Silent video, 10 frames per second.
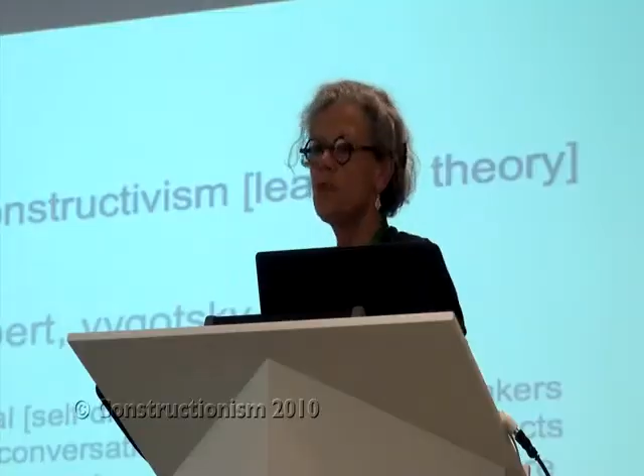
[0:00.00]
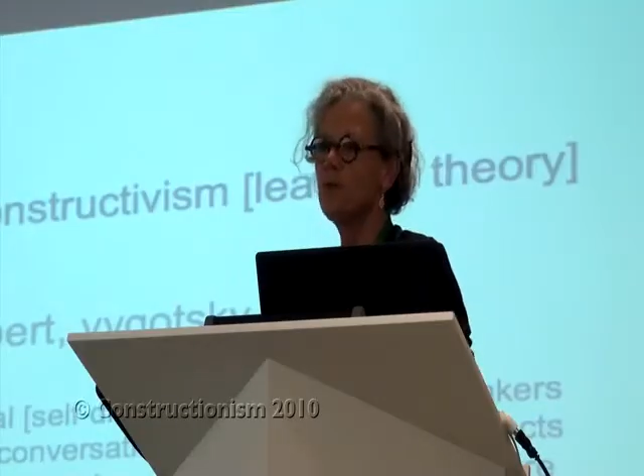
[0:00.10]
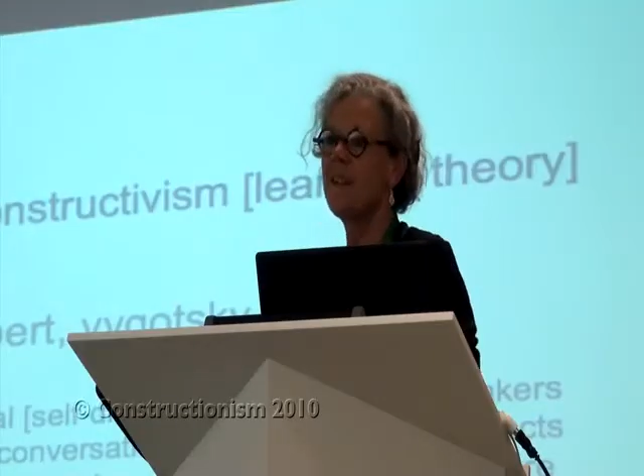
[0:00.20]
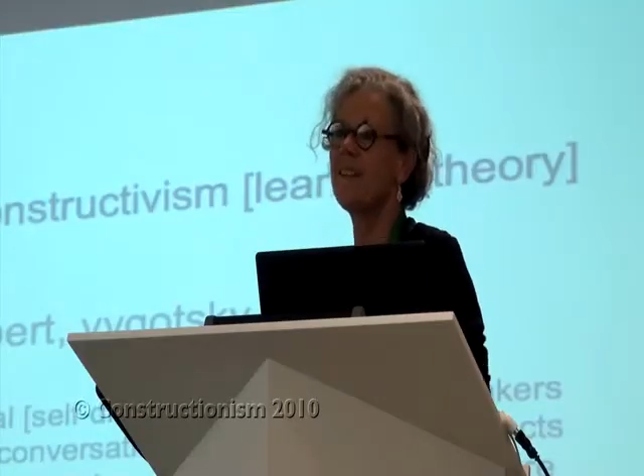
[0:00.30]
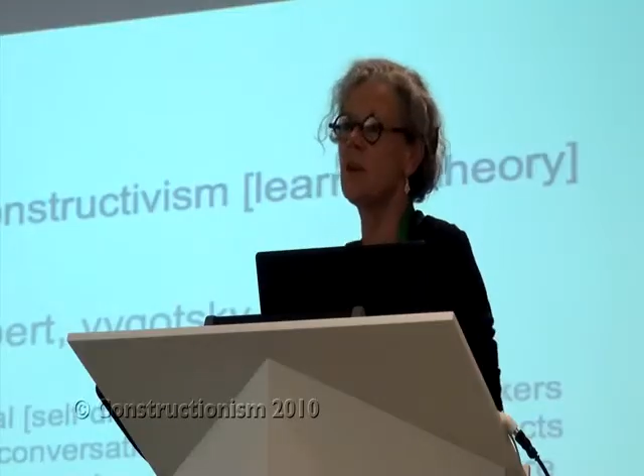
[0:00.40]
to
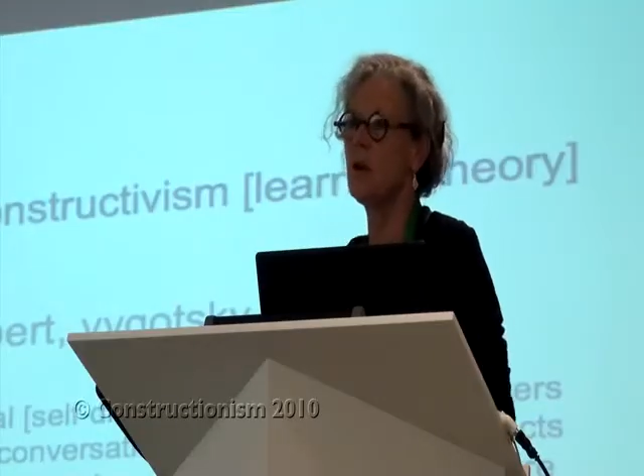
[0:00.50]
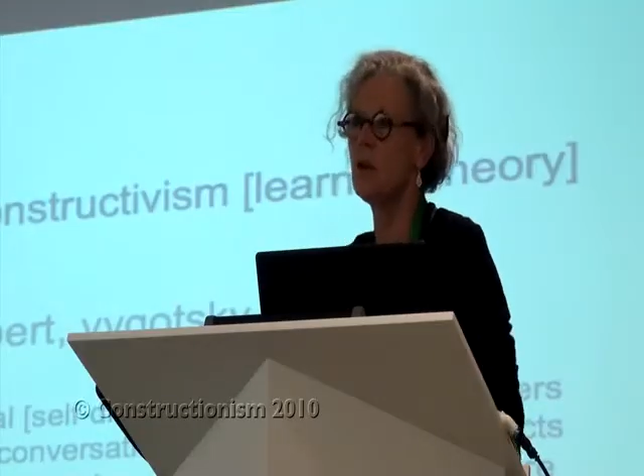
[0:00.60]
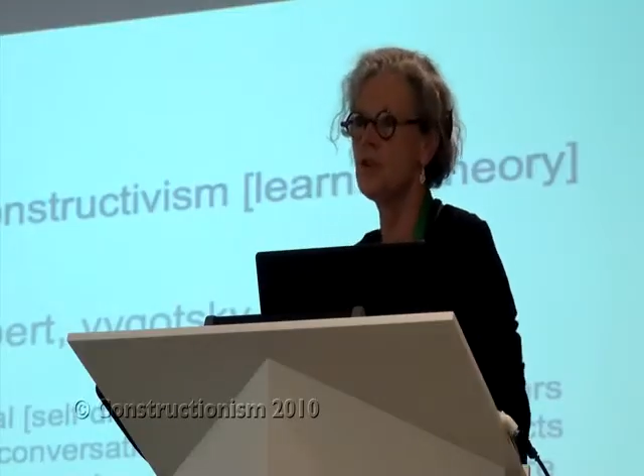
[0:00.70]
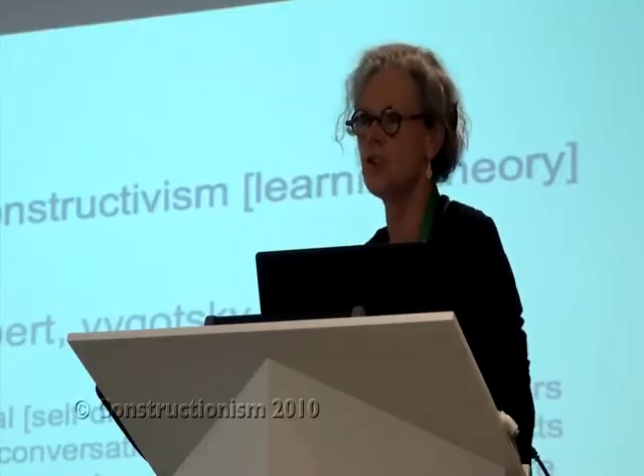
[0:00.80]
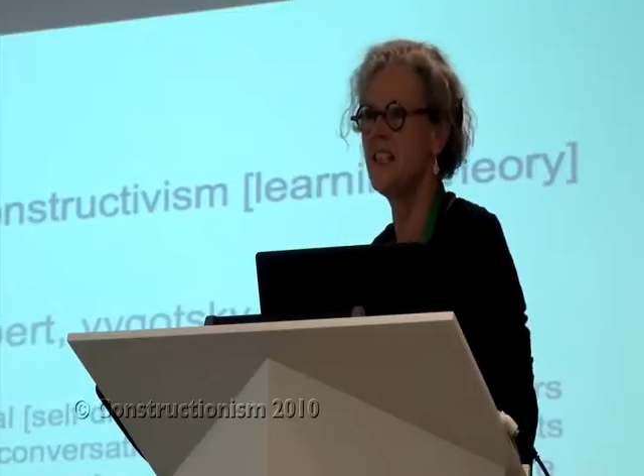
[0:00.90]
their
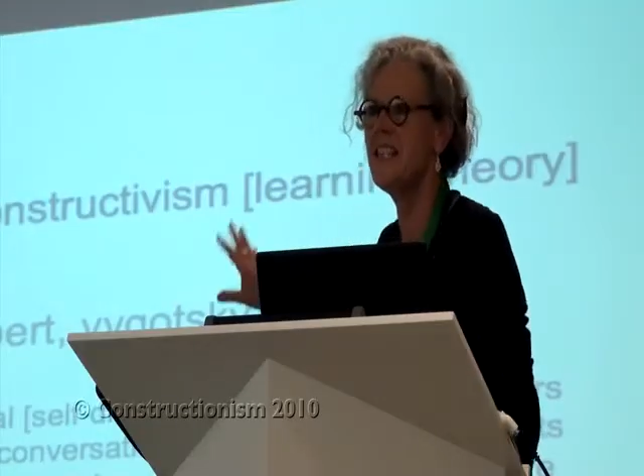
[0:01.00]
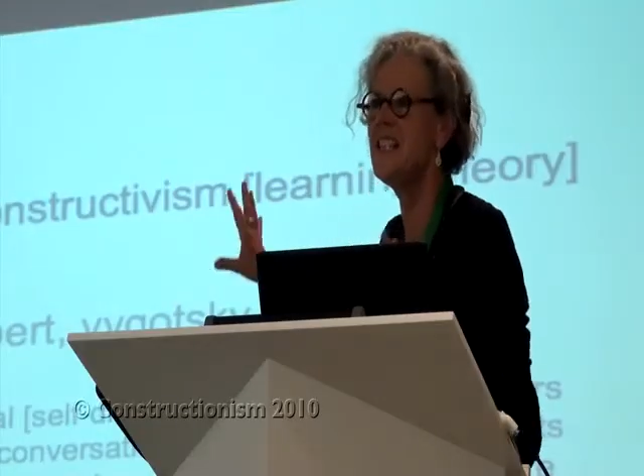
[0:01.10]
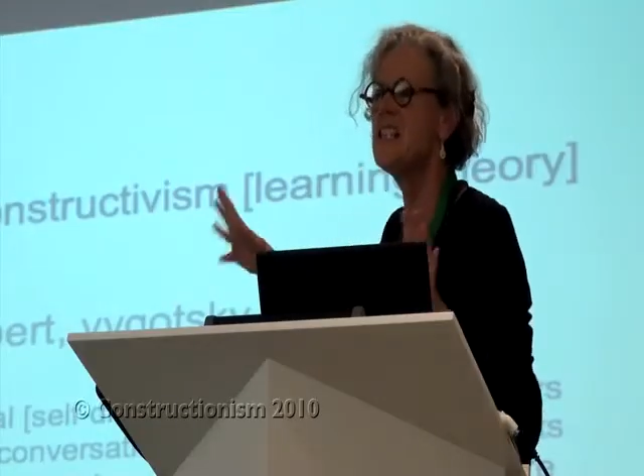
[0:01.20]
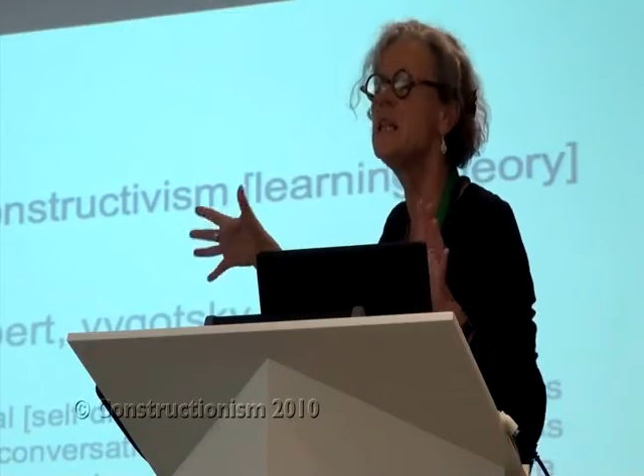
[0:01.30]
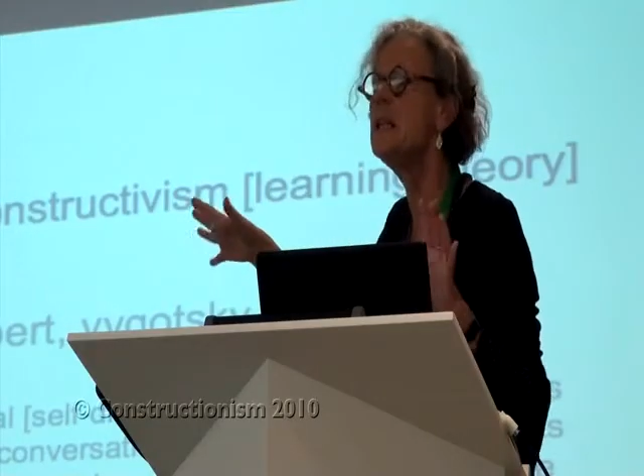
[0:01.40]
culture. This
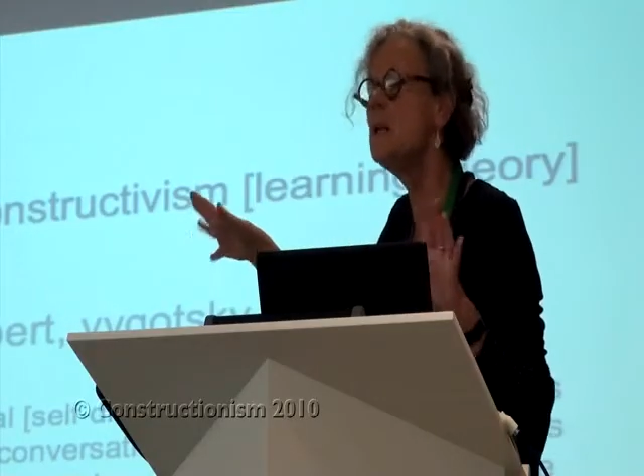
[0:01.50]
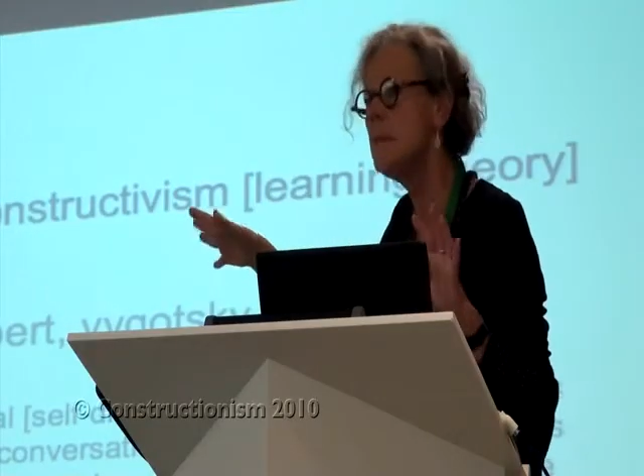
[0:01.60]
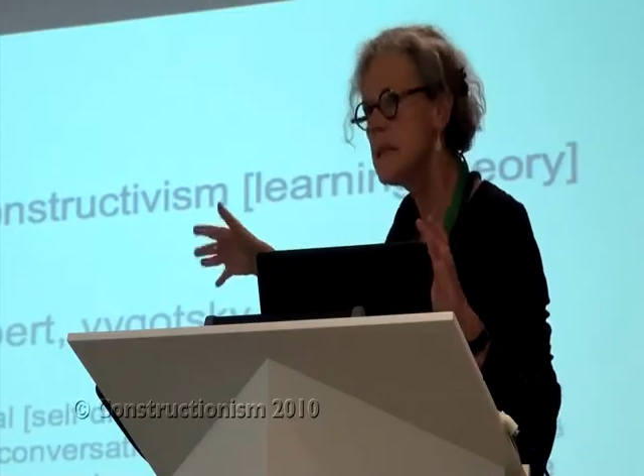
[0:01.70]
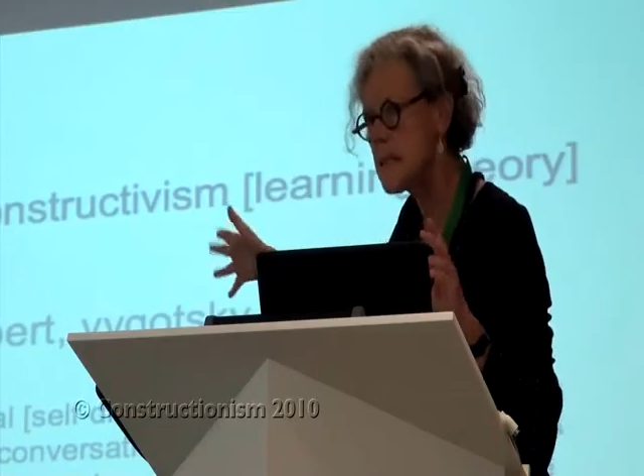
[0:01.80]
is a little bit